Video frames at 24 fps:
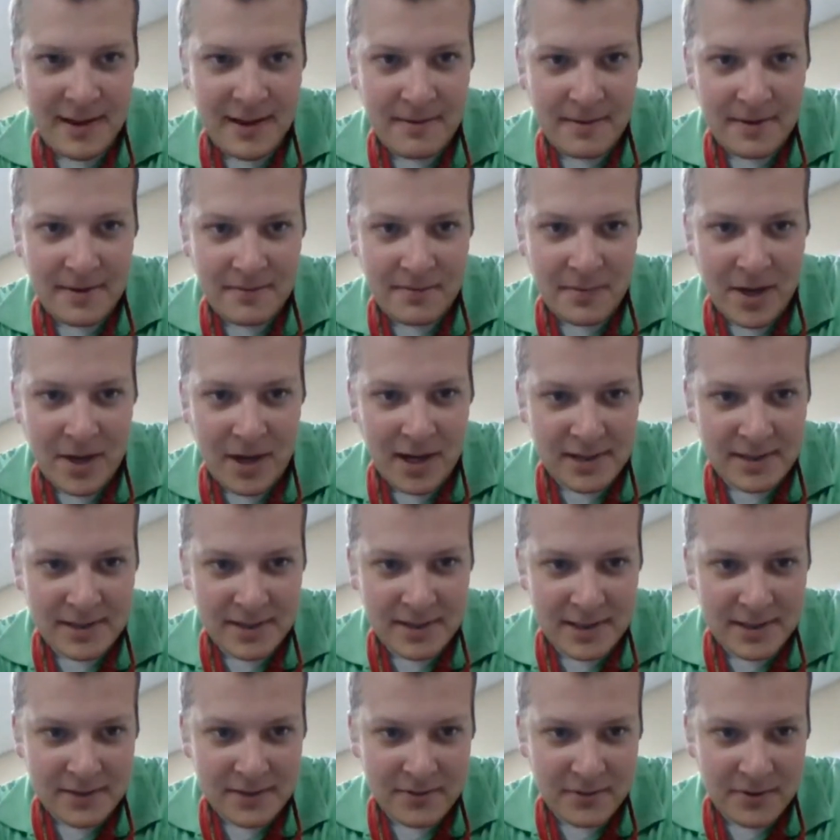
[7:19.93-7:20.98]
Let me pause
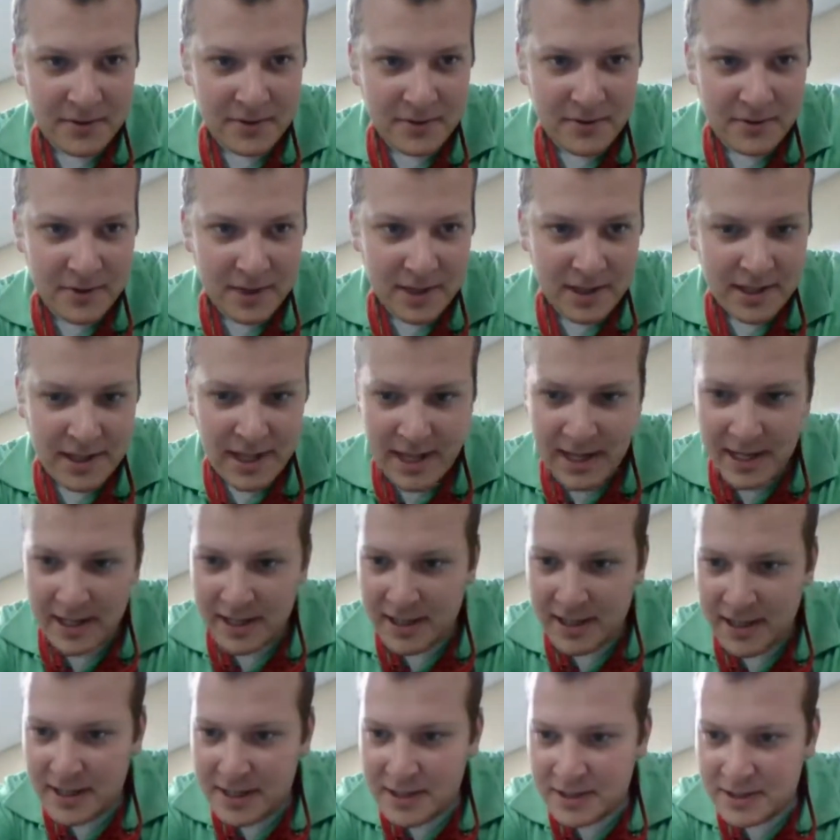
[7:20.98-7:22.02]
this real quick. Got a
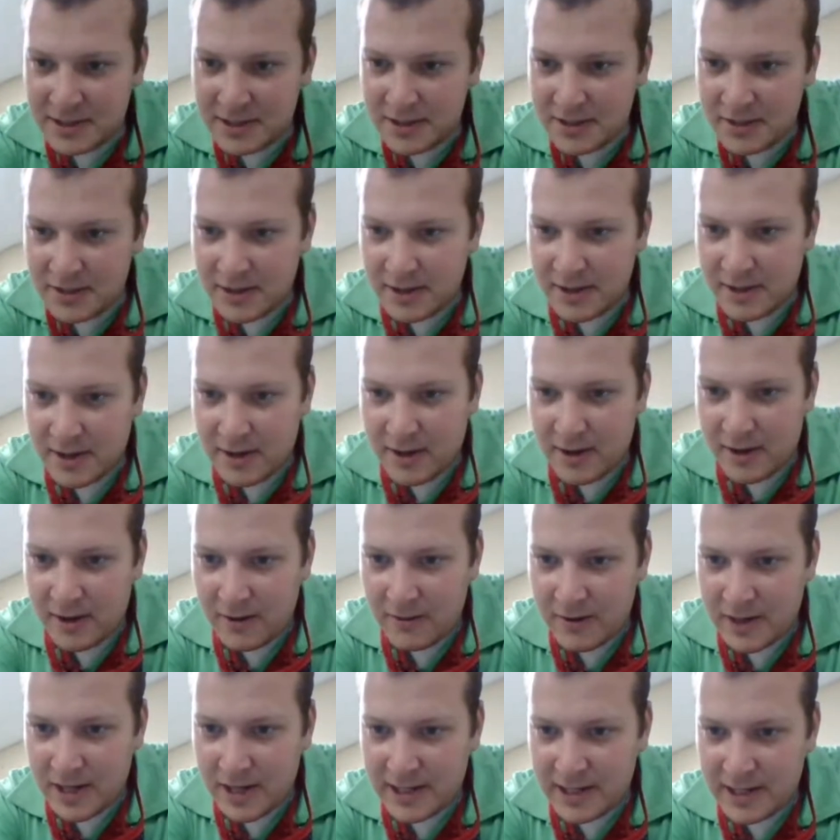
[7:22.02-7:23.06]
student in the
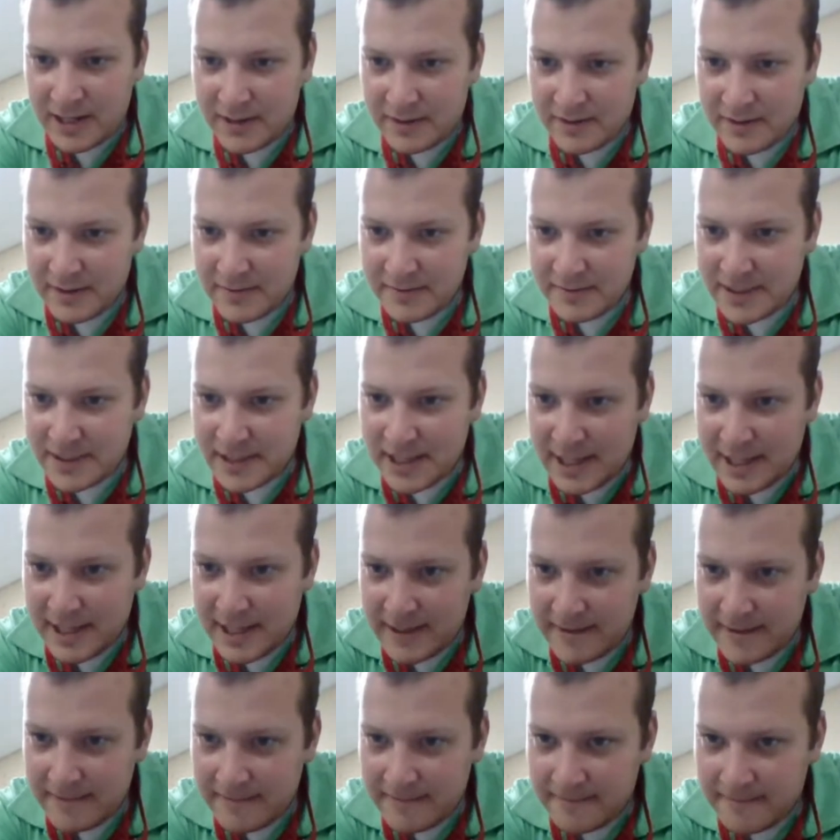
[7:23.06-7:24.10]
hallway, you know what I'm
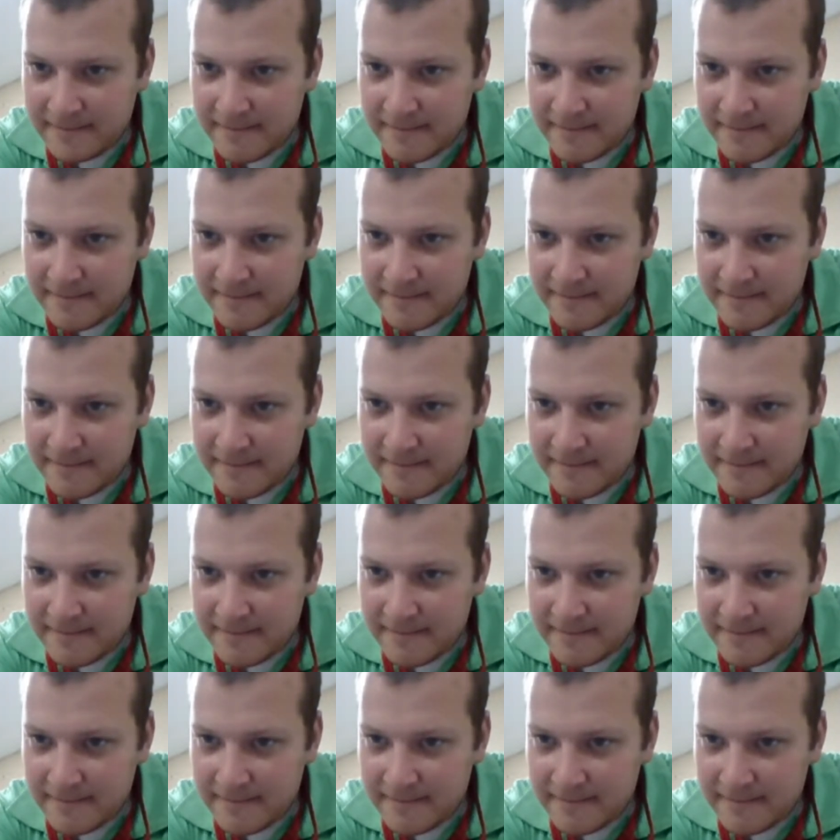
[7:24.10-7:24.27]
saying?